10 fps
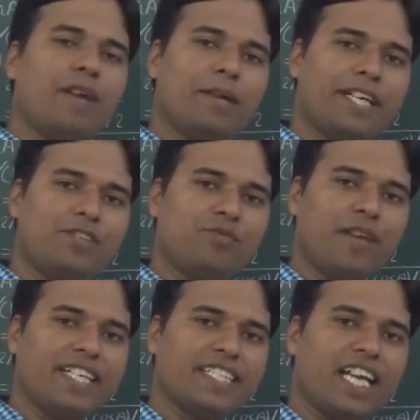pi by 2
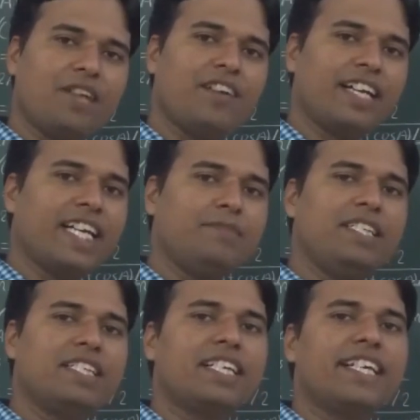minus alpha can be
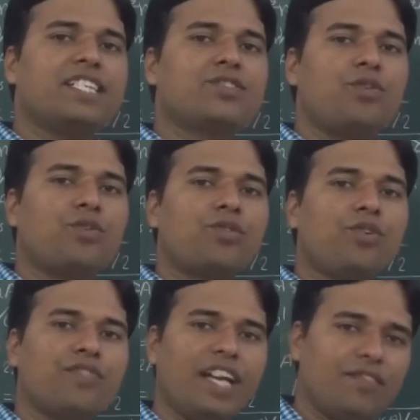written as cot
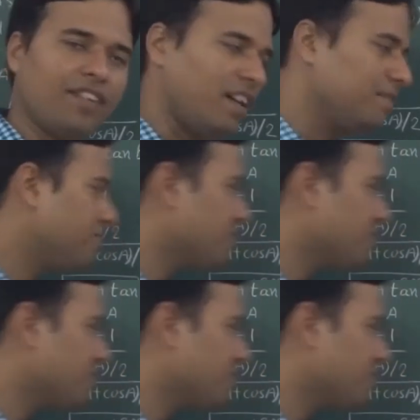of alpha.